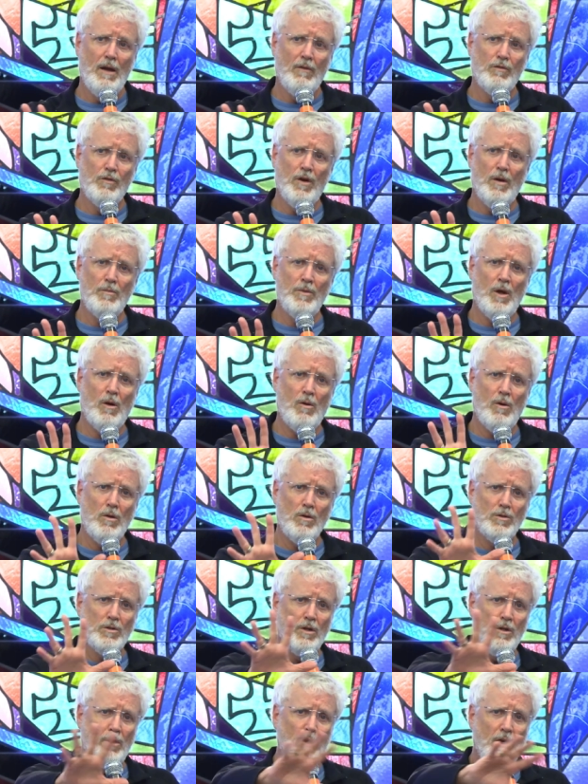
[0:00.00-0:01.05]
from the
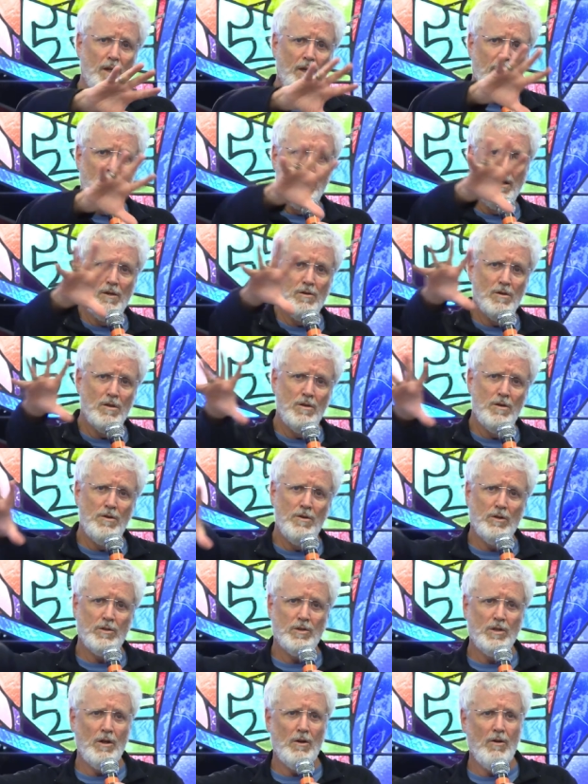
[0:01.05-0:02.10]
altar into the
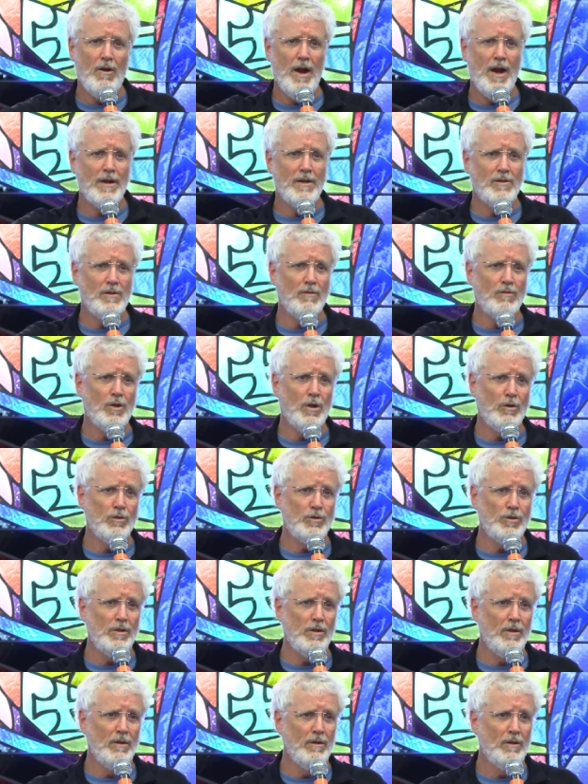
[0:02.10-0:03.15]
nooks and crannies of
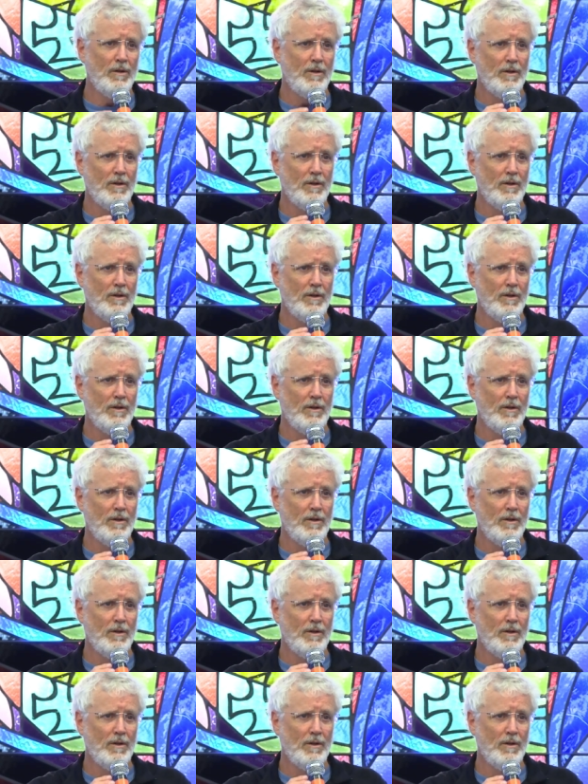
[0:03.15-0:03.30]
culture?